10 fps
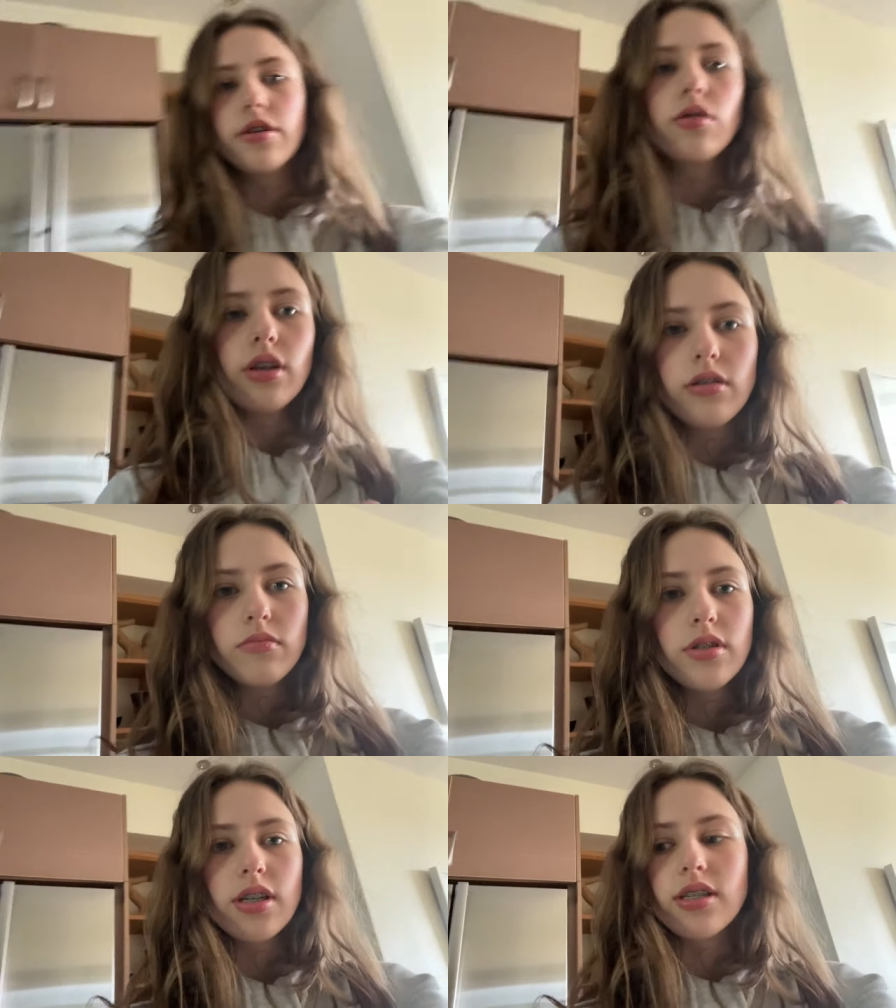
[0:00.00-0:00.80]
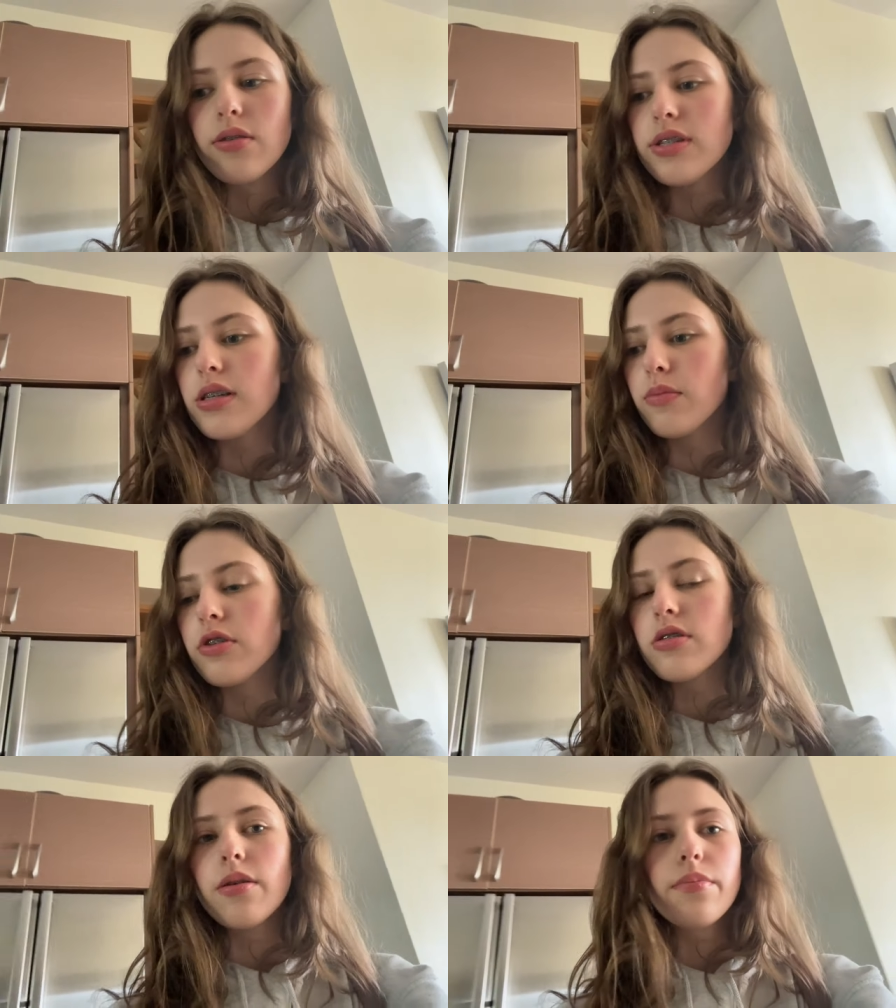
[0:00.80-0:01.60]
got like six hours sleep
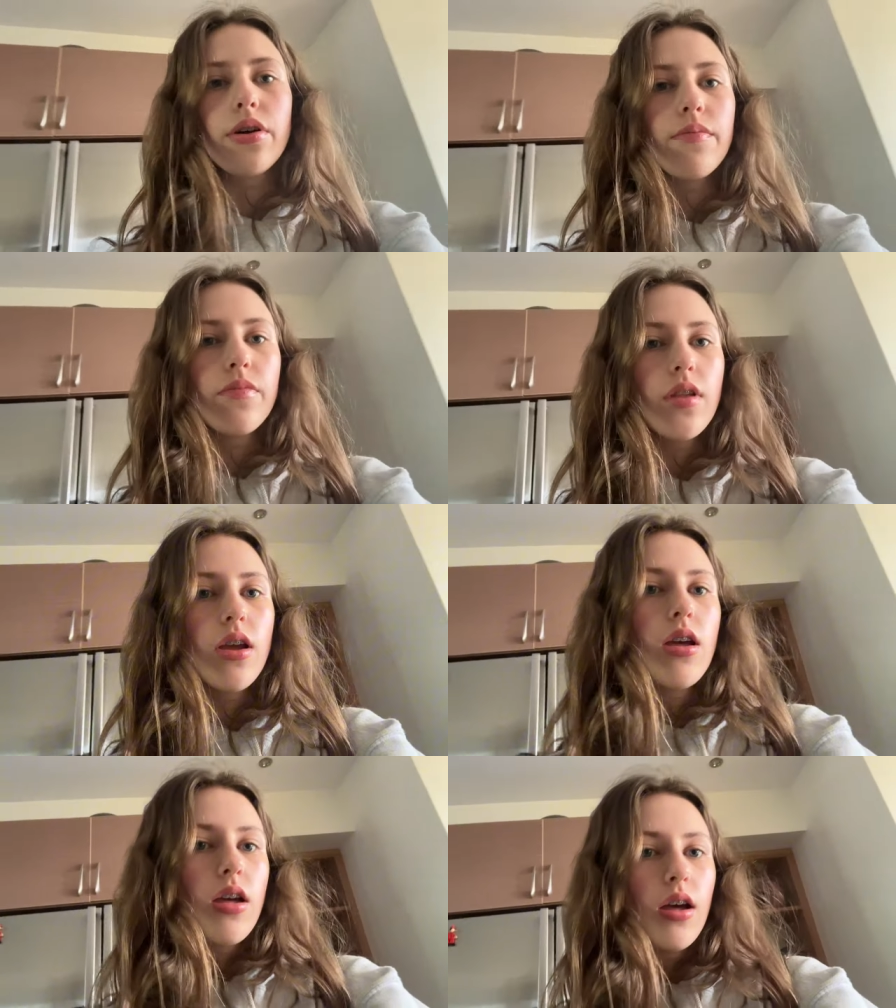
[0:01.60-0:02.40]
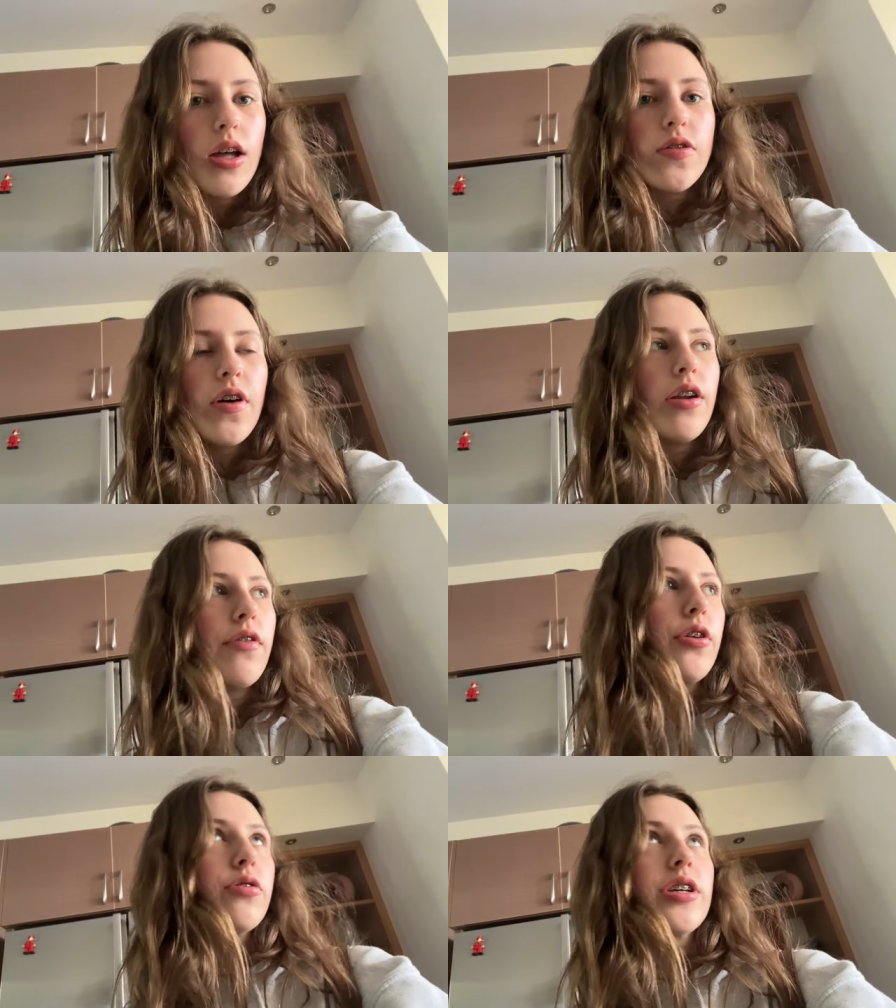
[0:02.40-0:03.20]
last night, but it's fine. I've
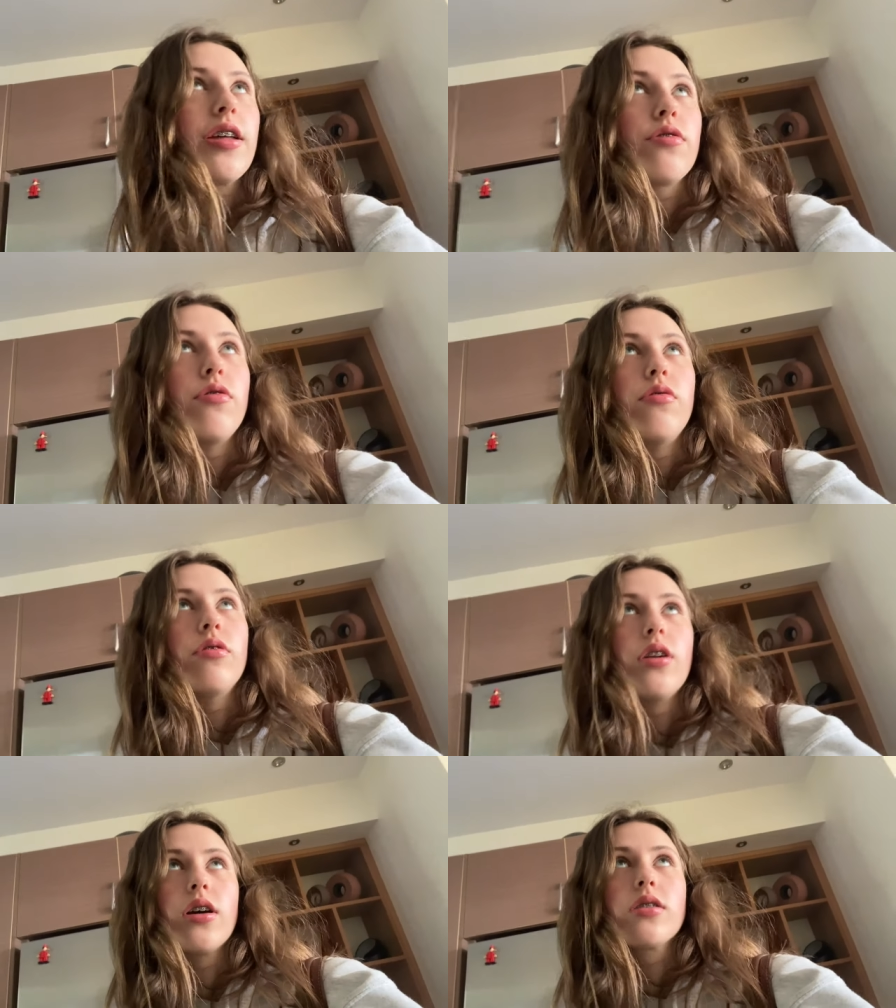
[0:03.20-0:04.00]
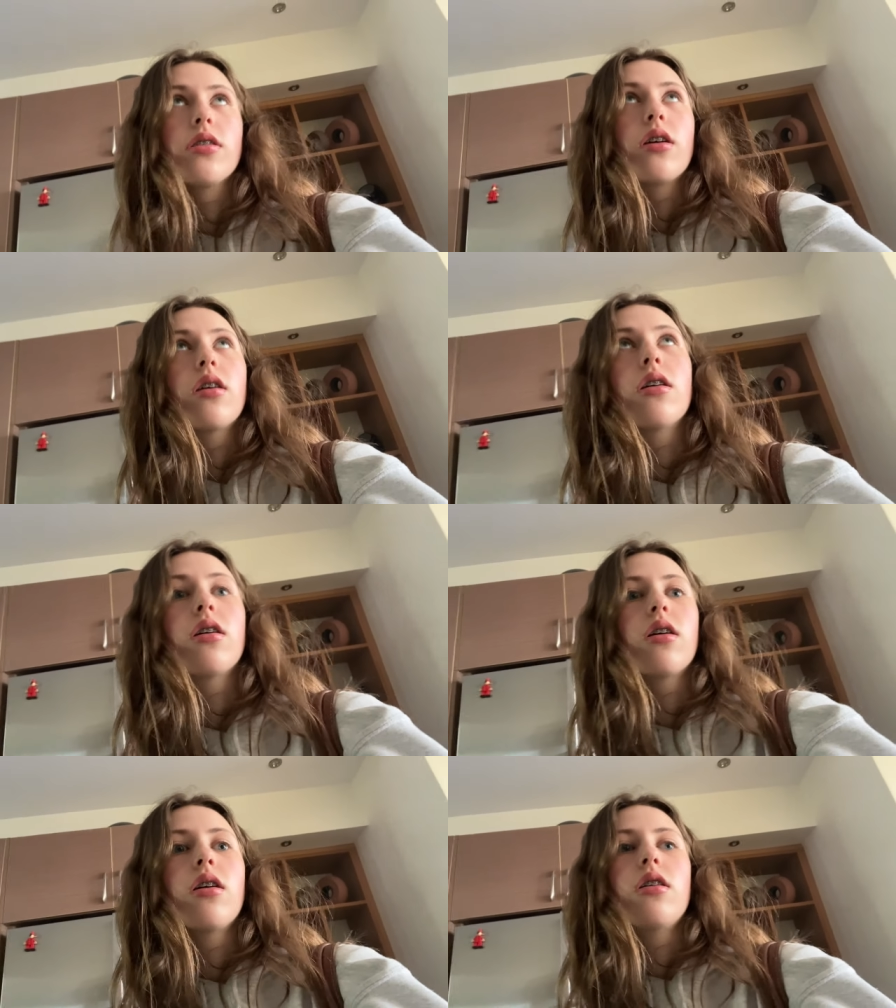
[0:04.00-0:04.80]
only got to get through the next like
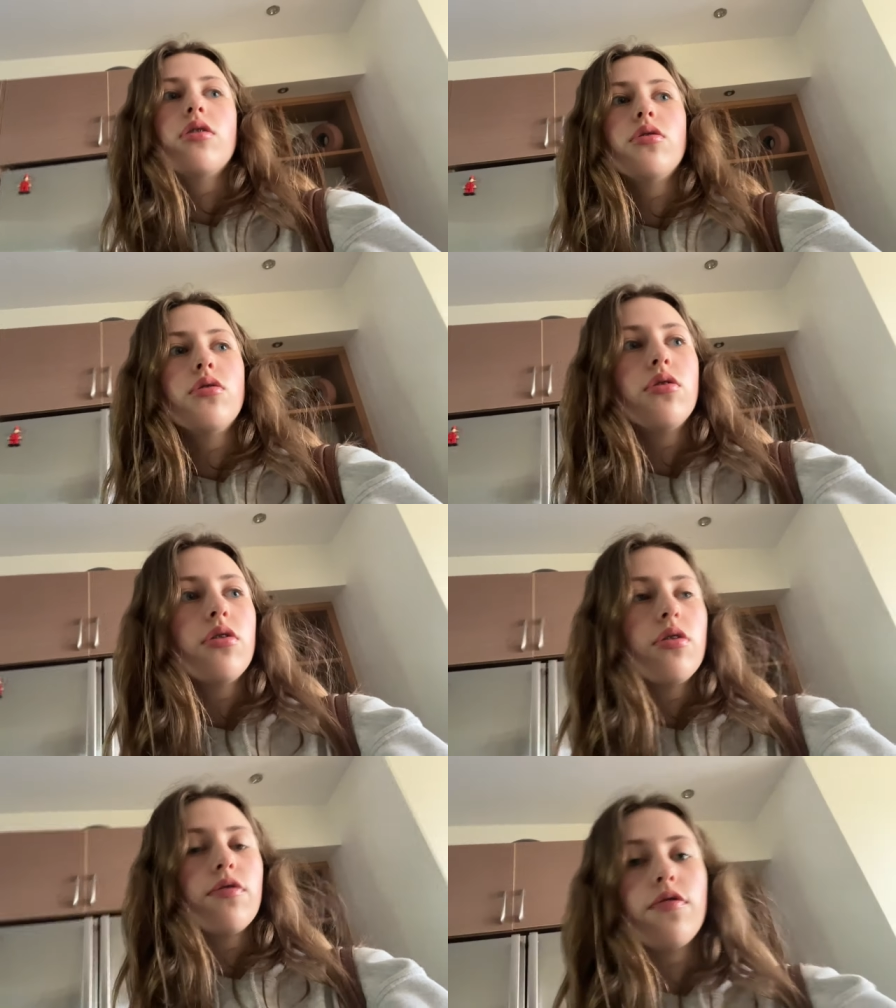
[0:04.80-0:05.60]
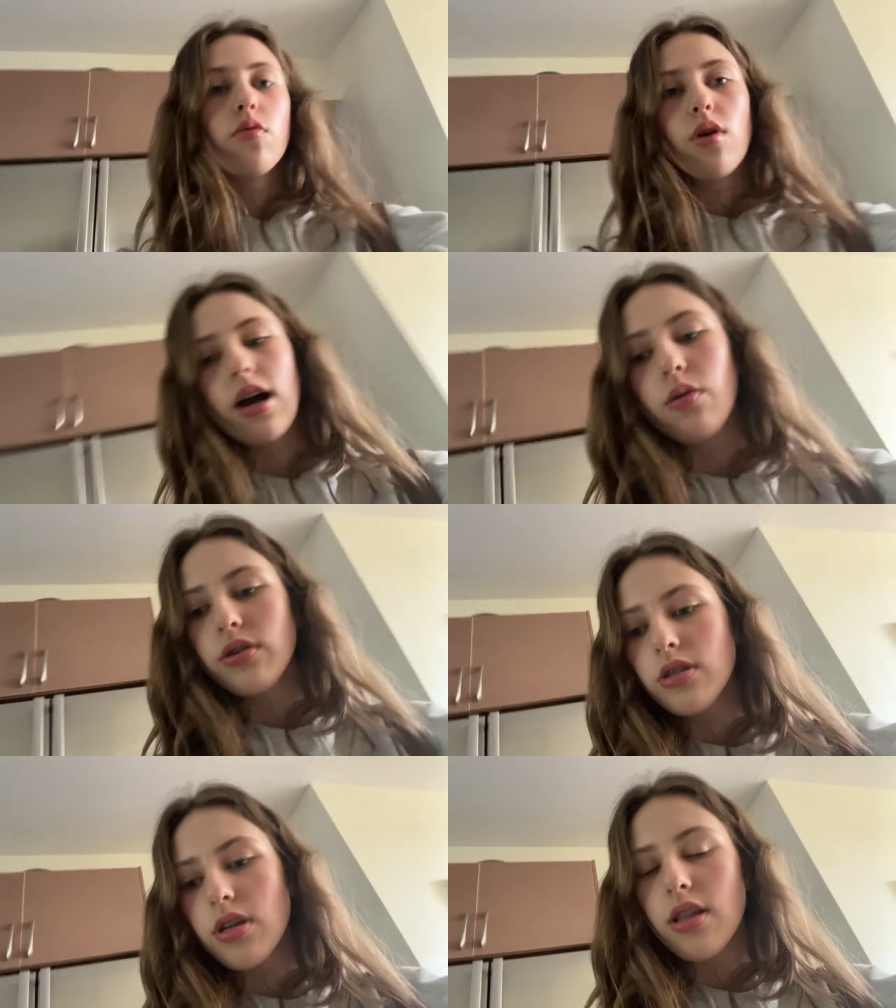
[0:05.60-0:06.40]
four
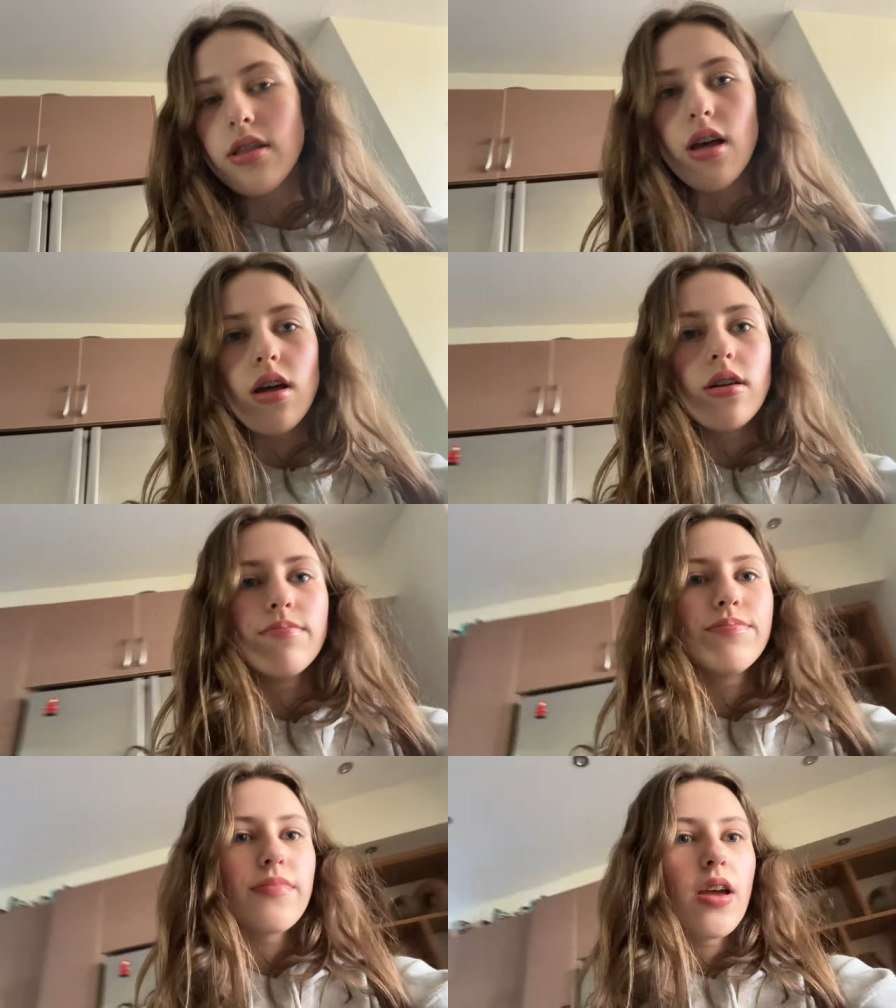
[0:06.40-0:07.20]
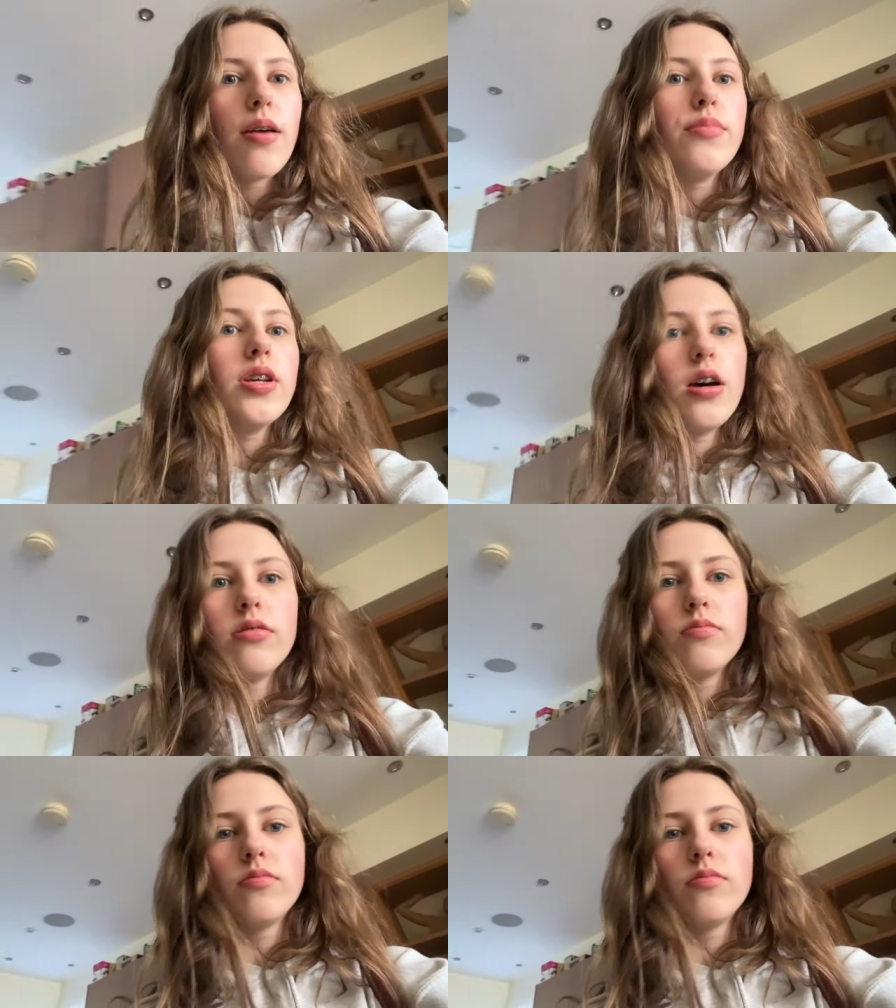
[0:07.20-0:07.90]
hours and then I'm done.